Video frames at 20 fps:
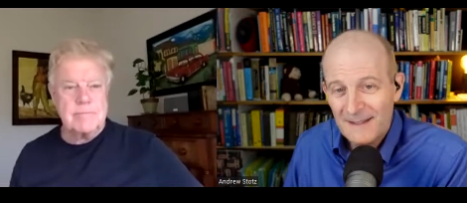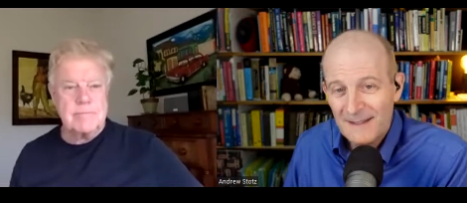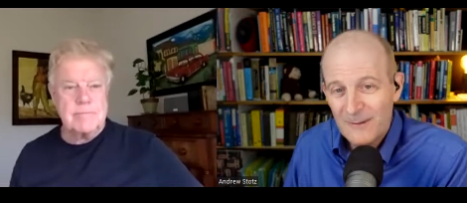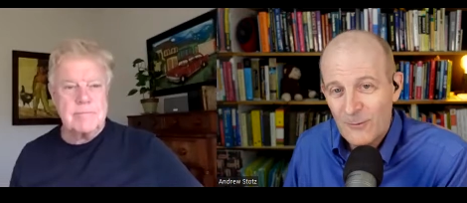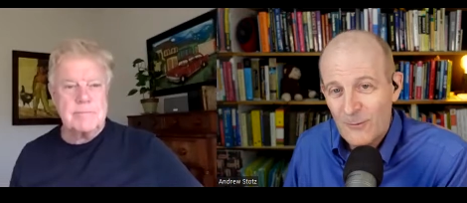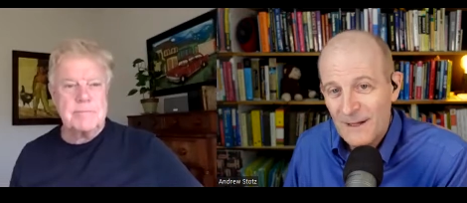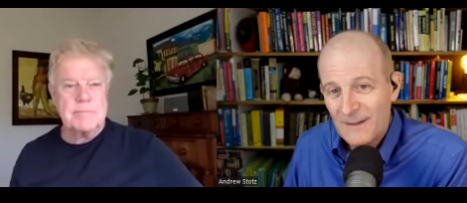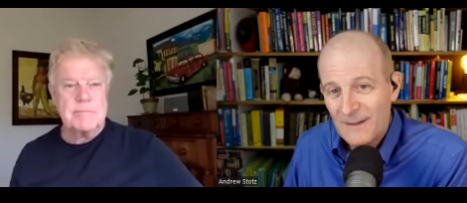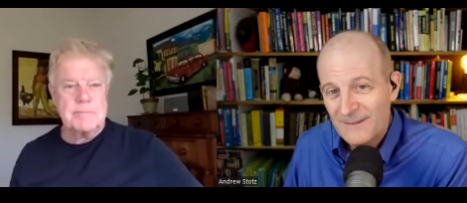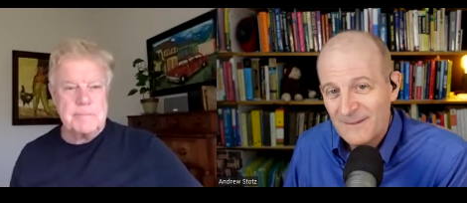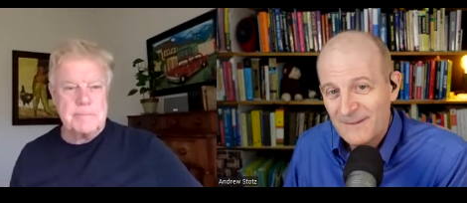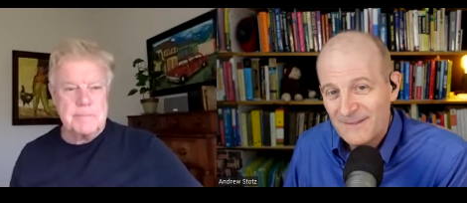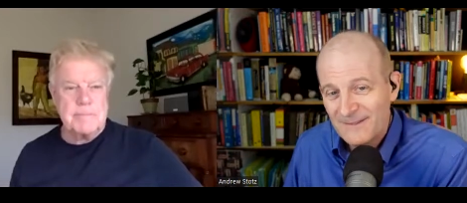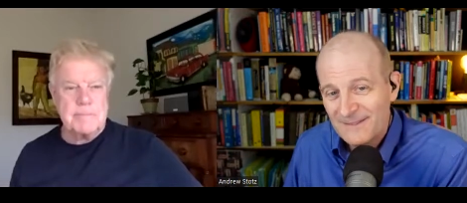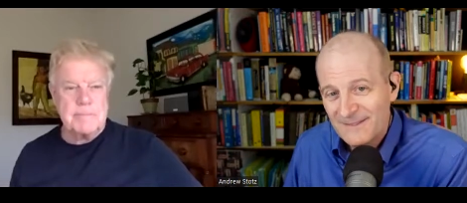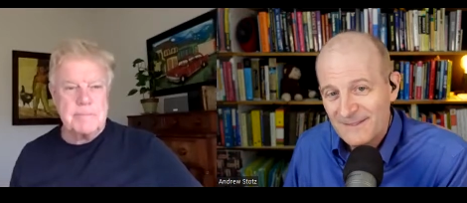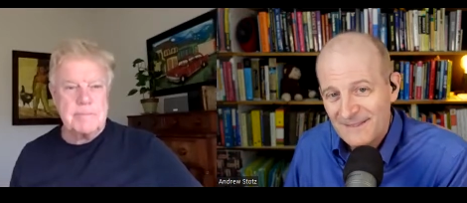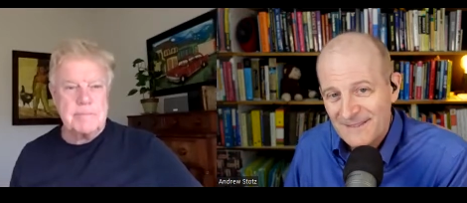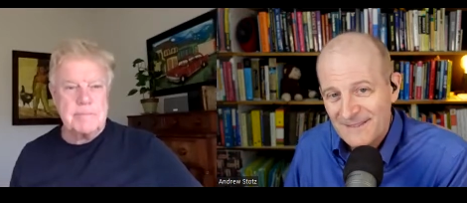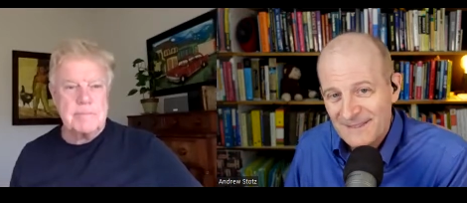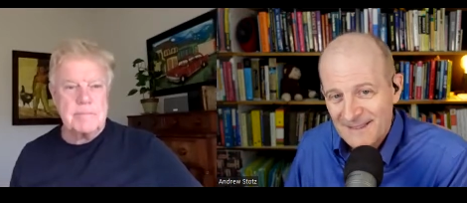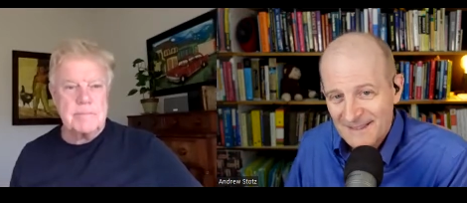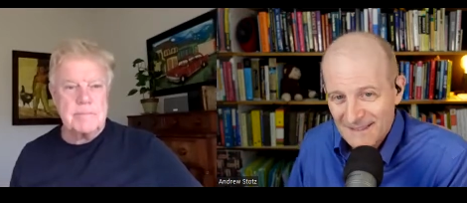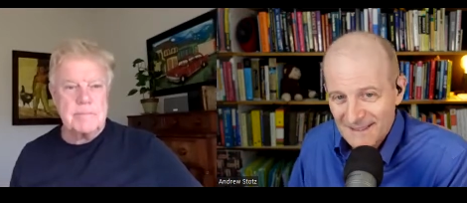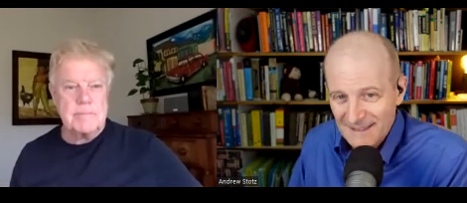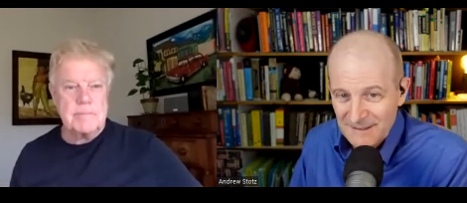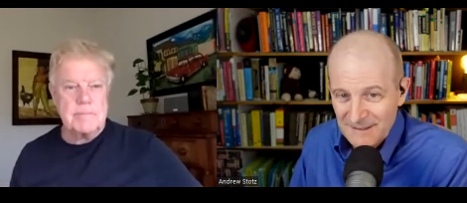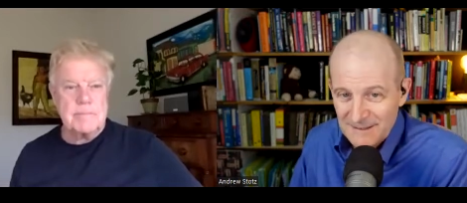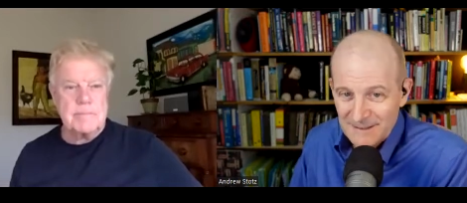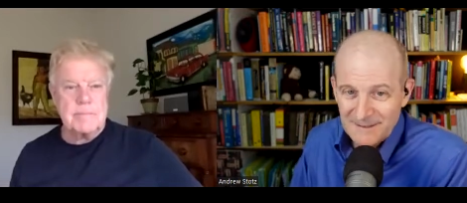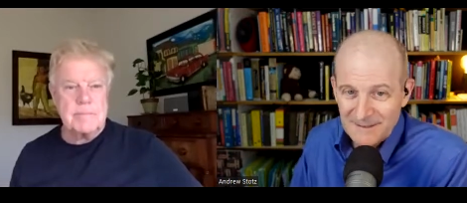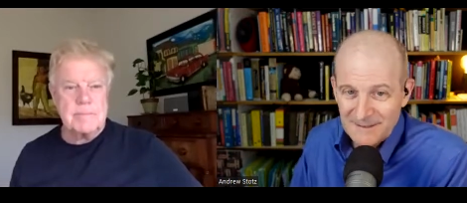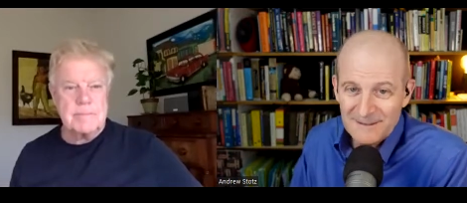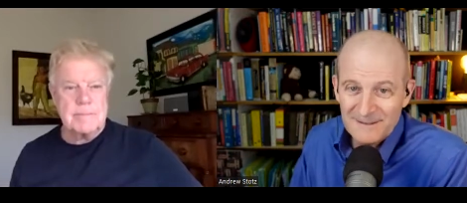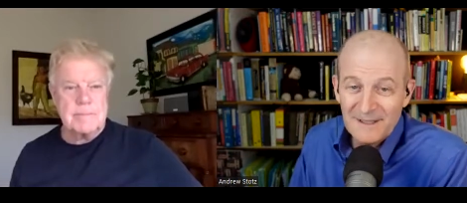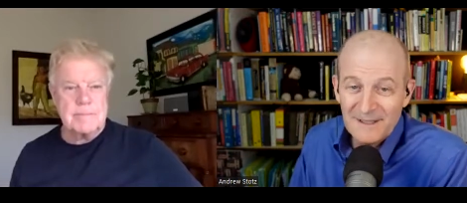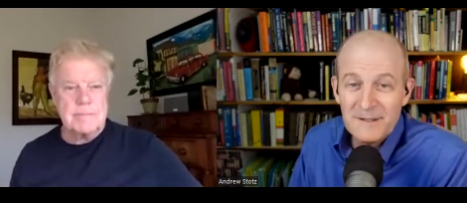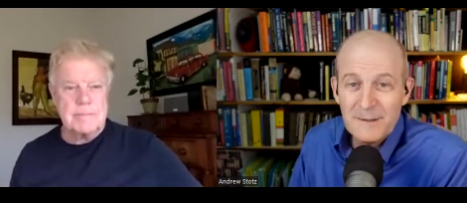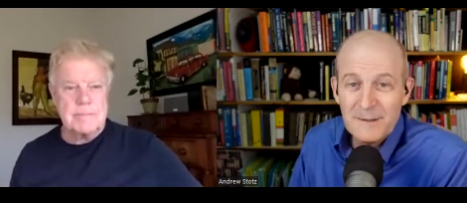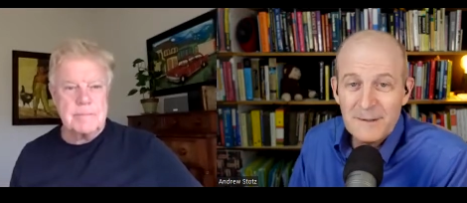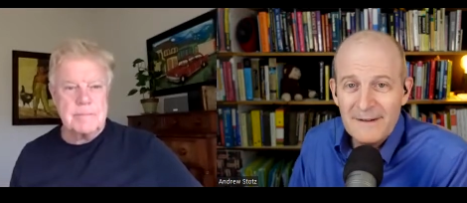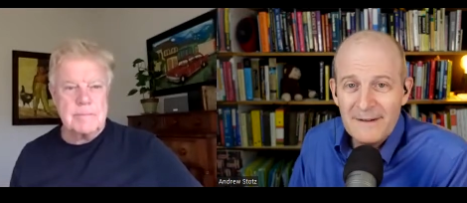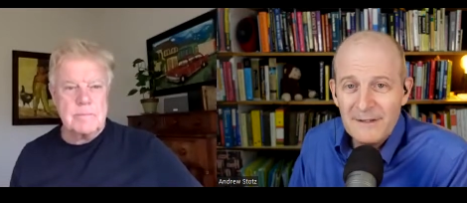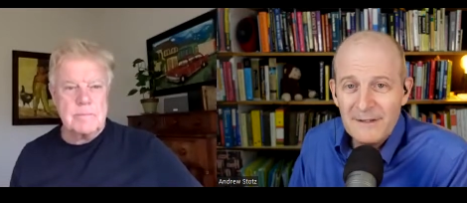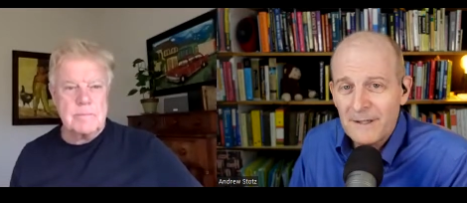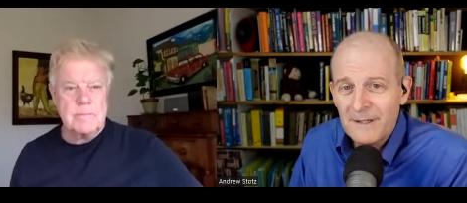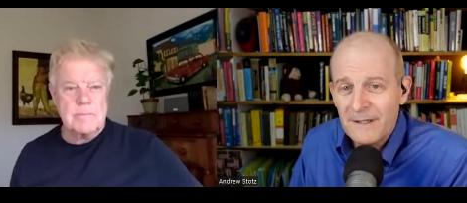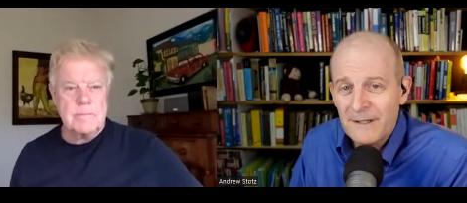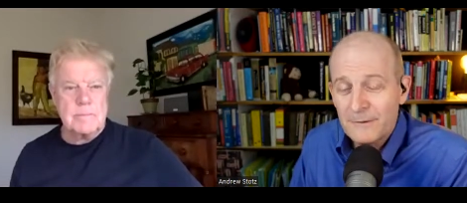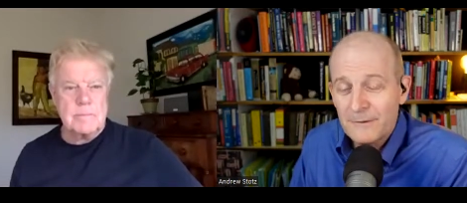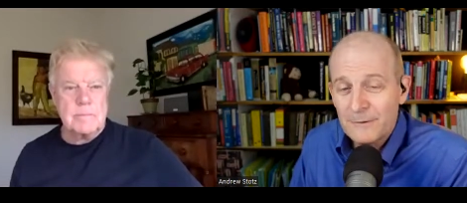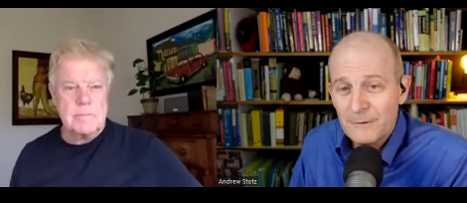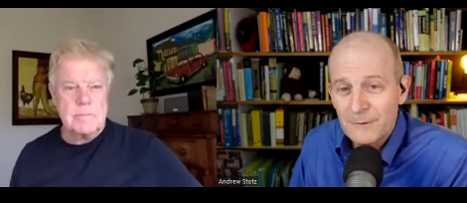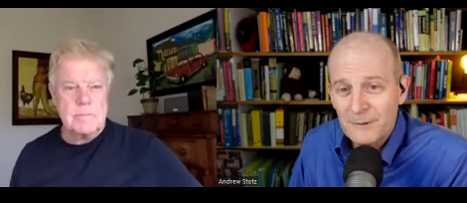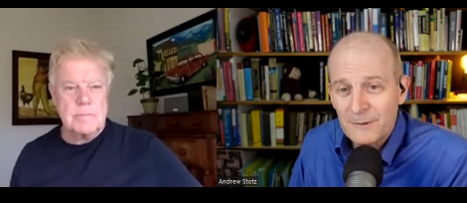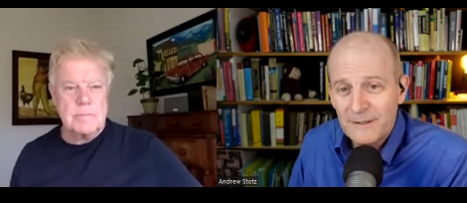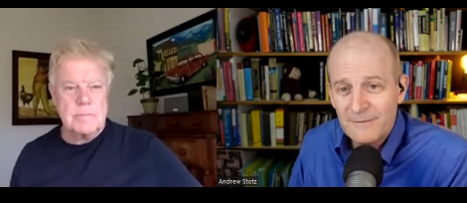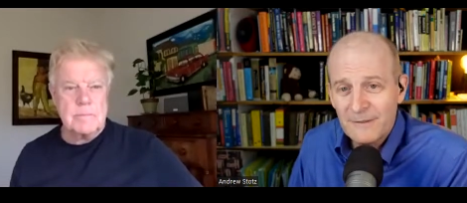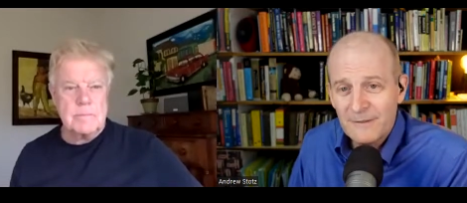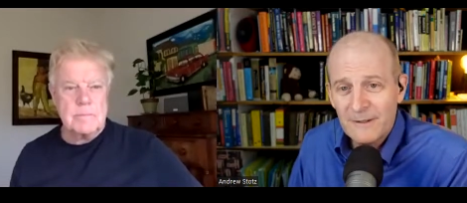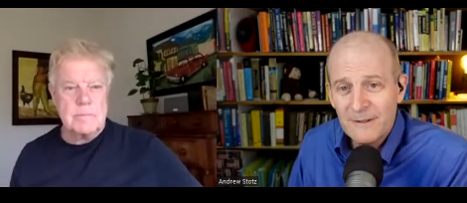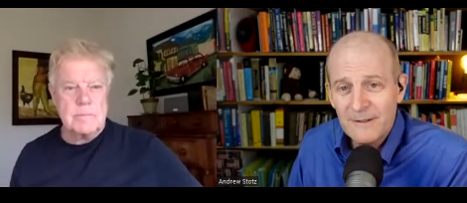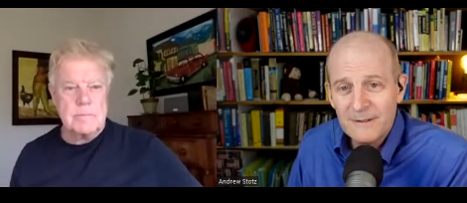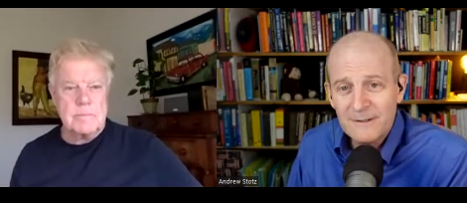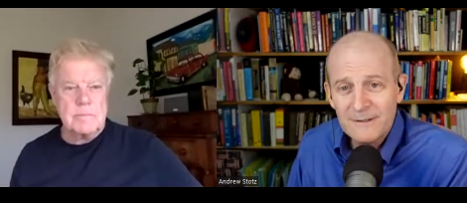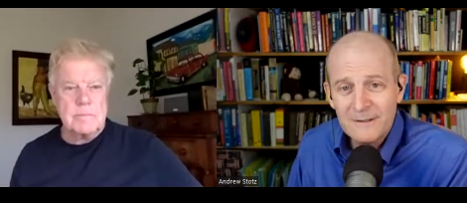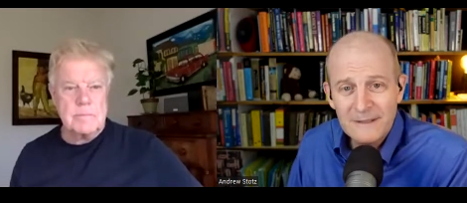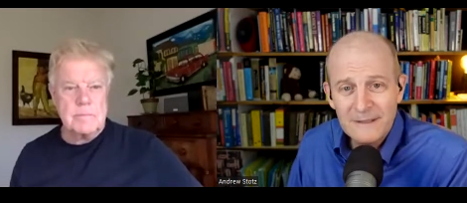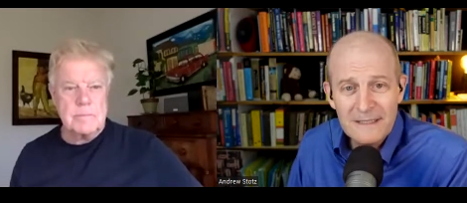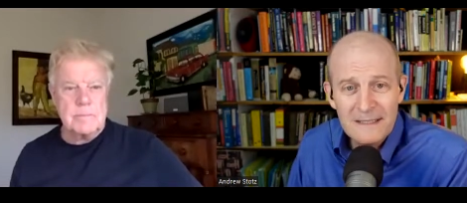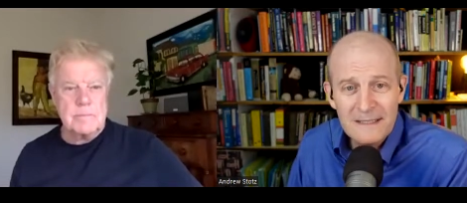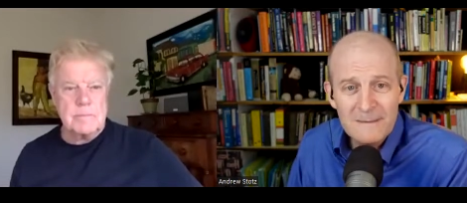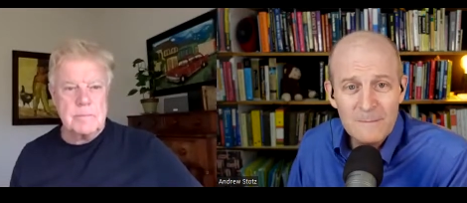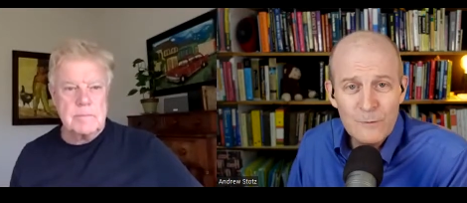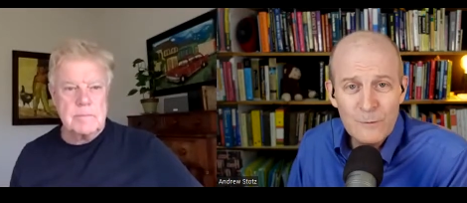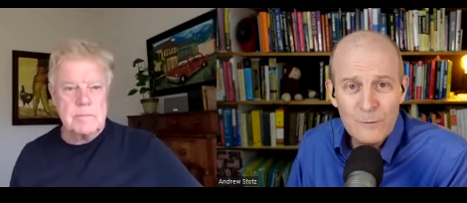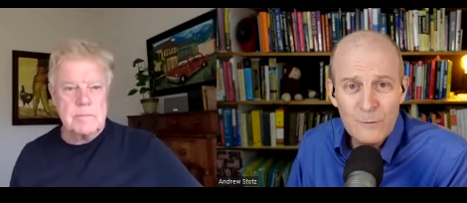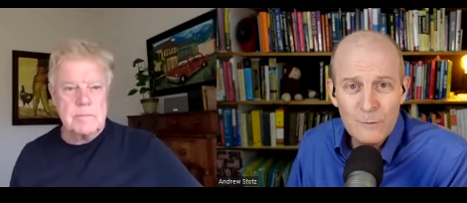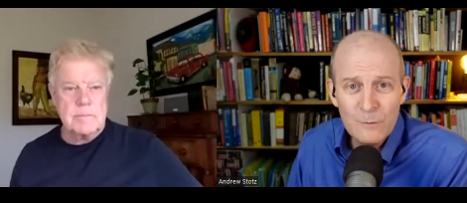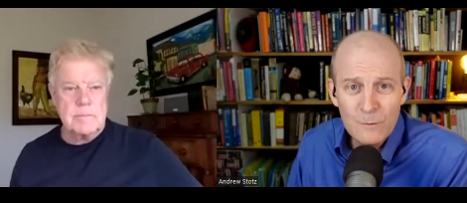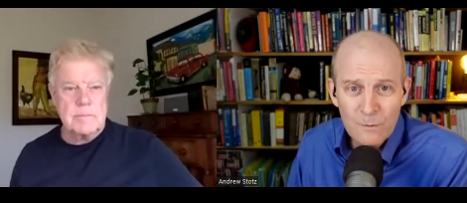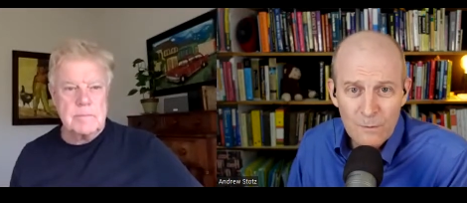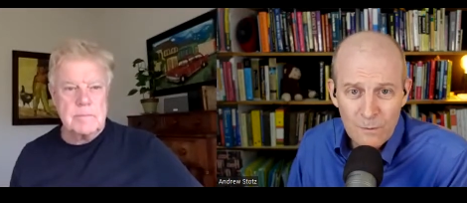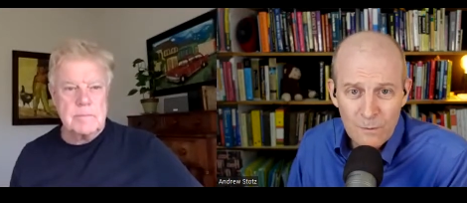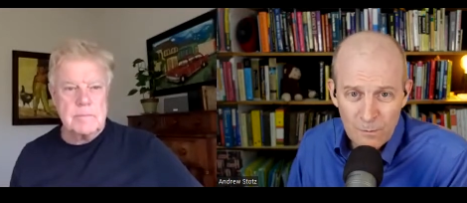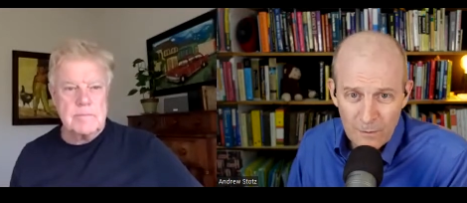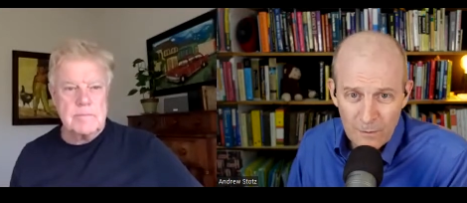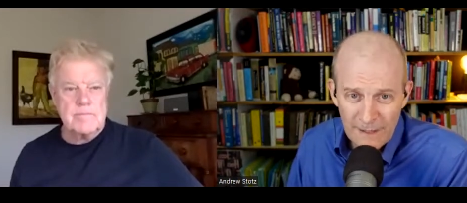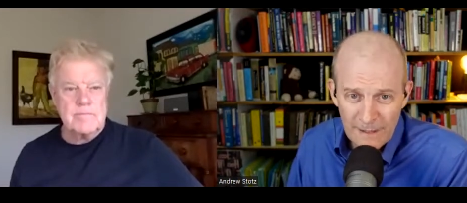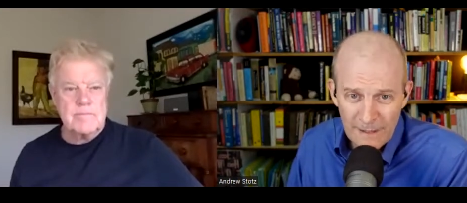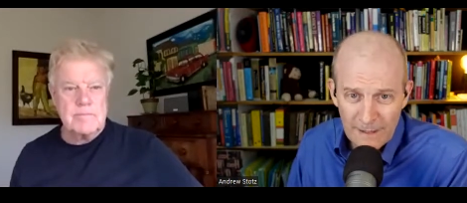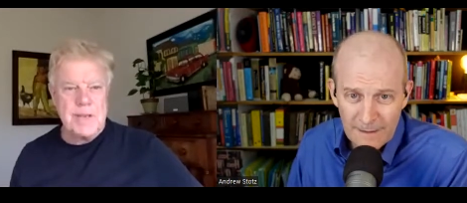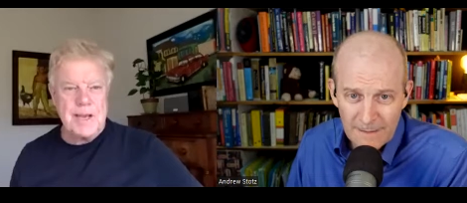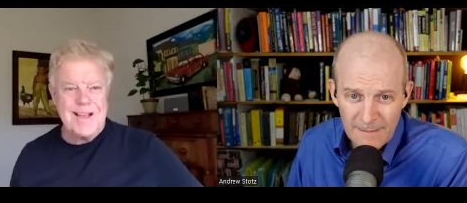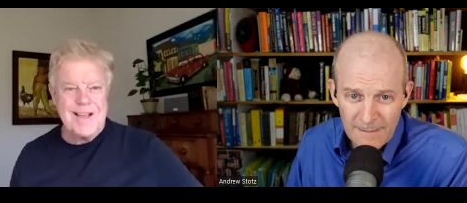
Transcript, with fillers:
Speaker 1: Well, listeners, there you have it another story of laws to keep you winning.